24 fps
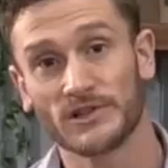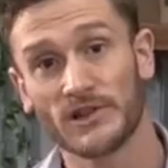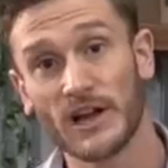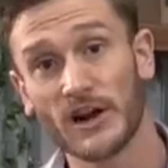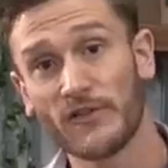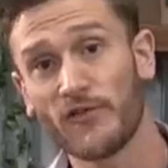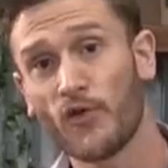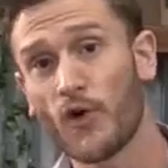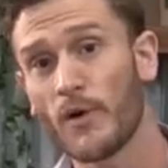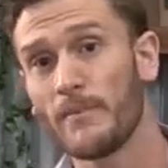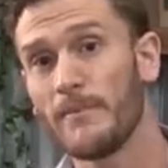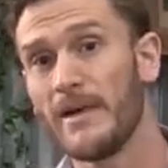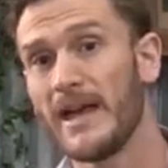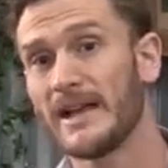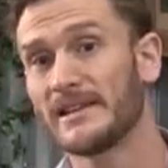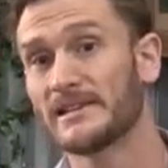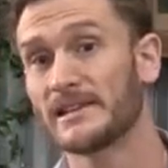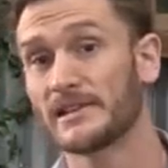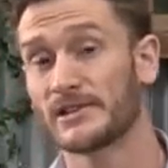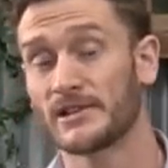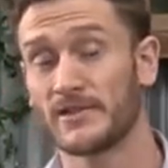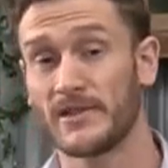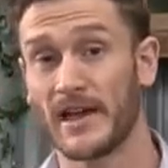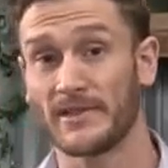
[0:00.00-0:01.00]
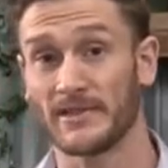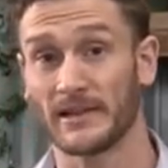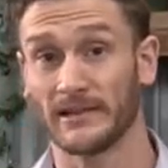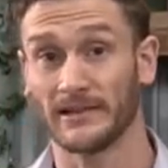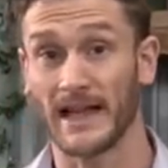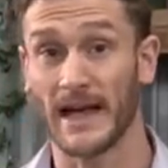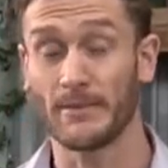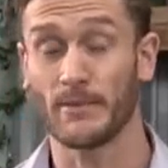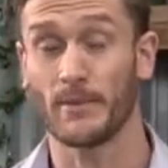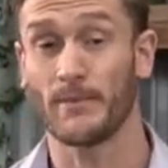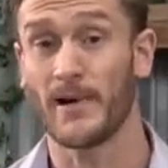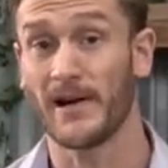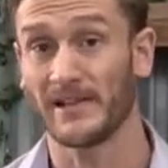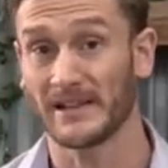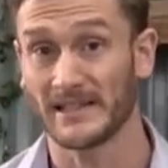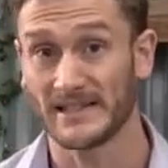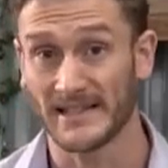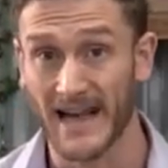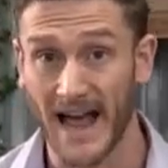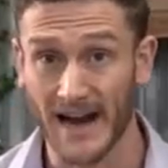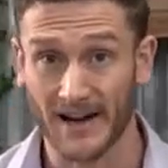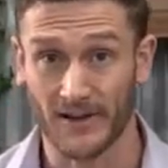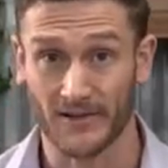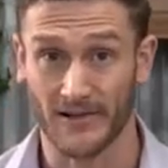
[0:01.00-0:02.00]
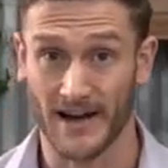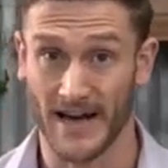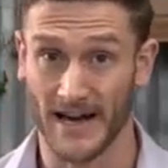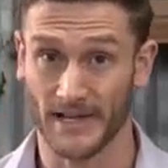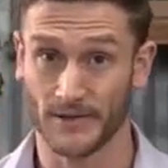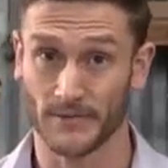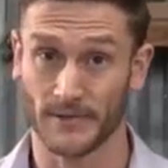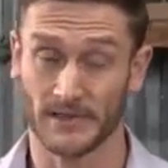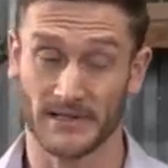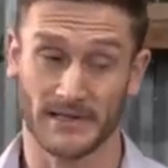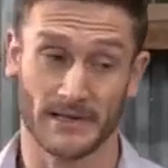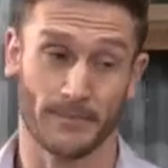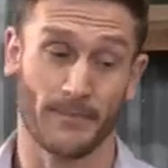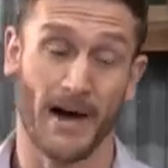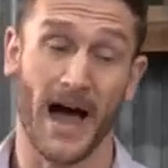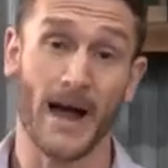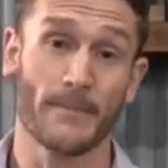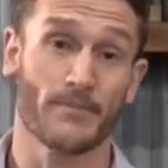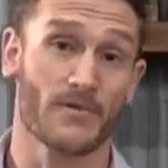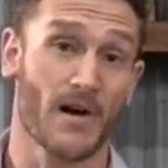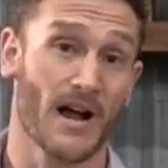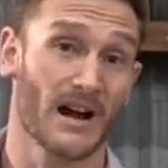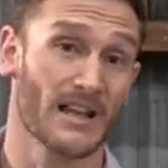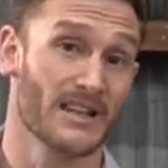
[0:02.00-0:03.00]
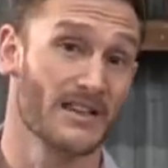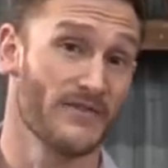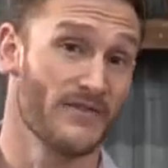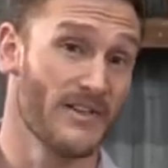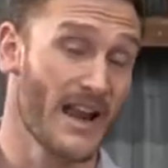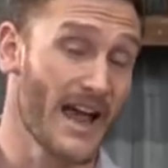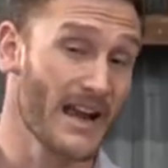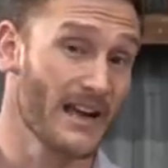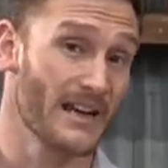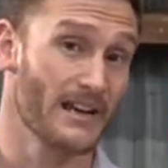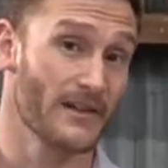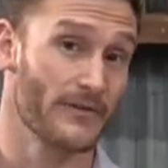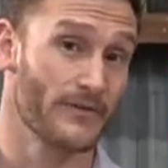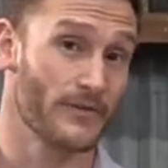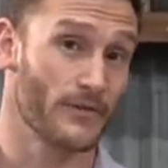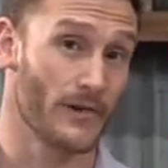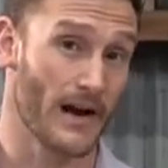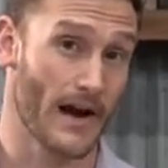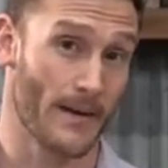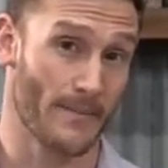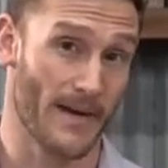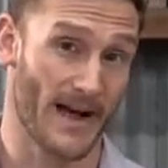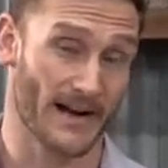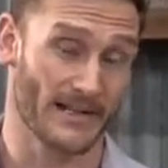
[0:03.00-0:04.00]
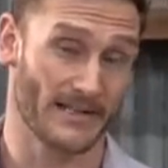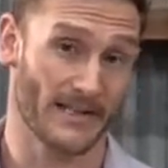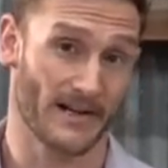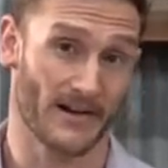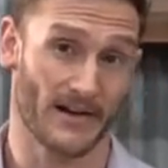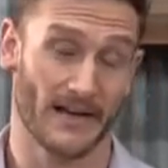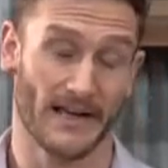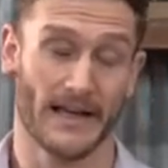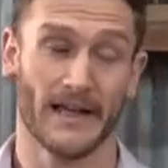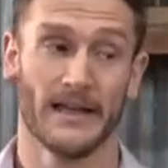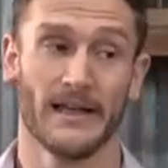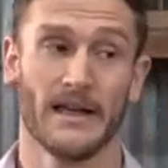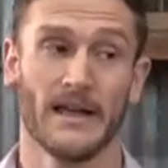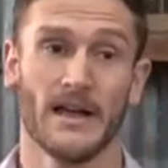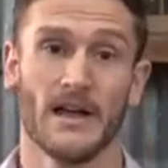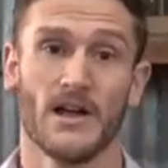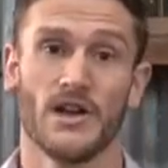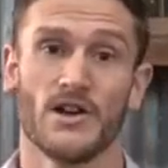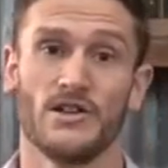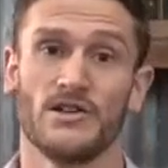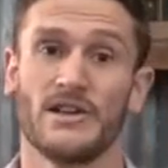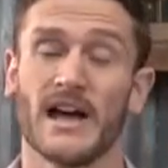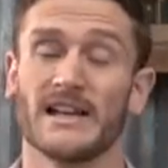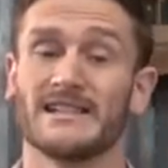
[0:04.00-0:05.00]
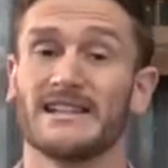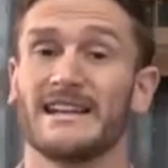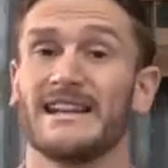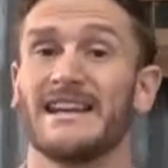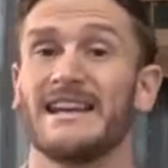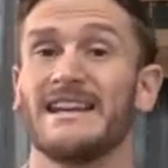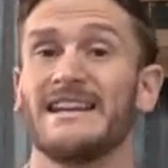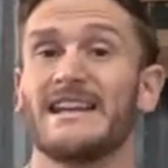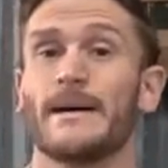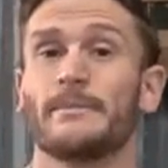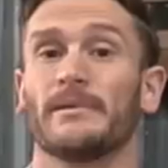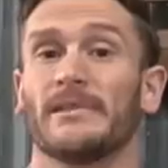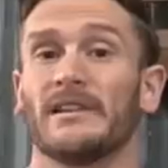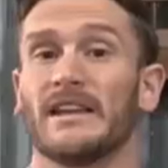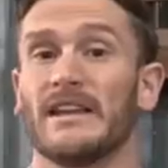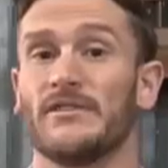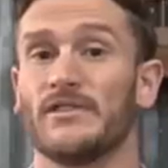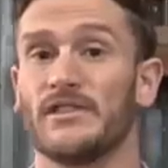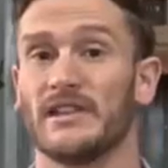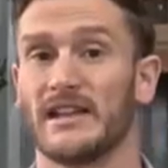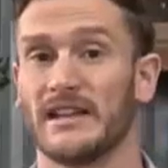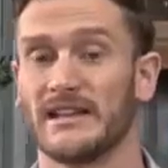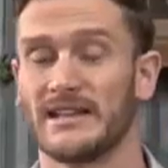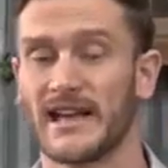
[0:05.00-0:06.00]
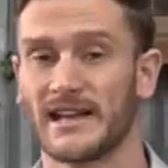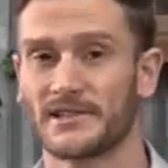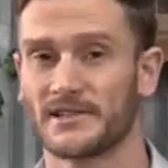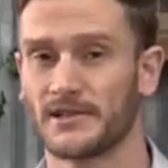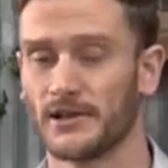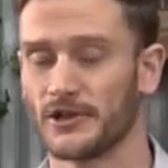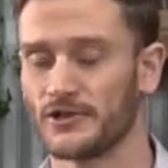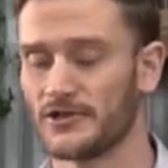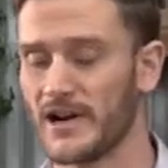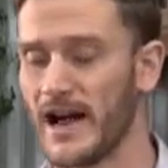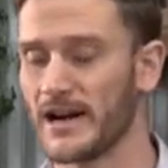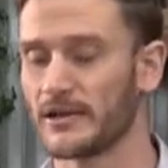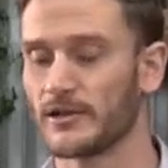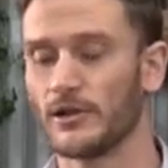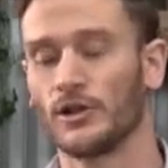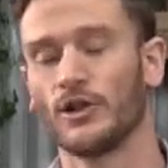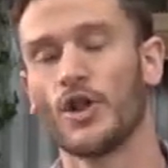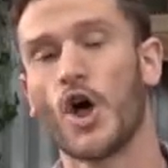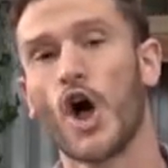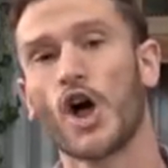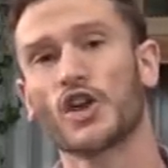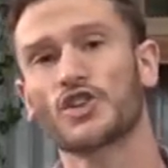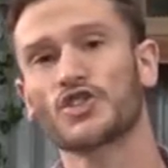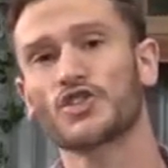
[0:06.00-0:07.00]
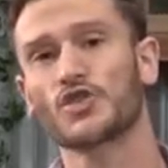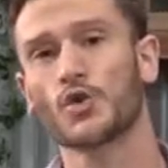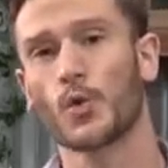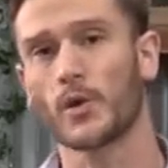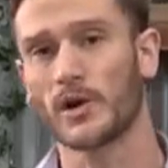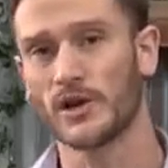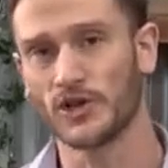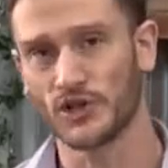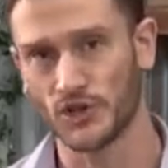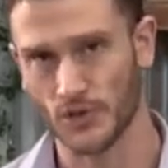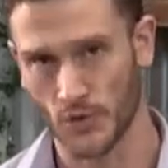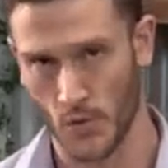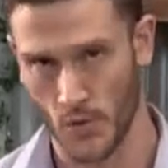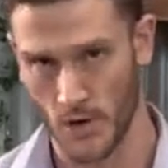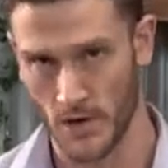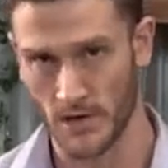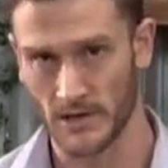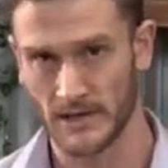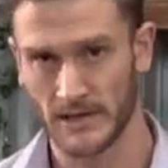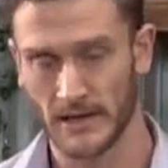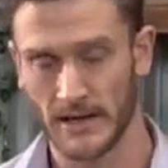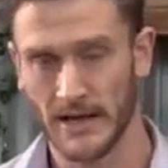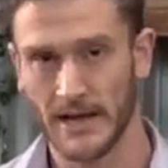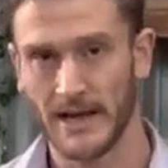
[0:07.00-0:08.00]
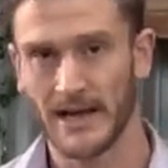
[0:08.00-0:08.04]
therefore makes it so that the lipopolysaccharides, which is a byproduct of negative gram bacteria, doesn't end up leaving the intestinal tract. Long story short,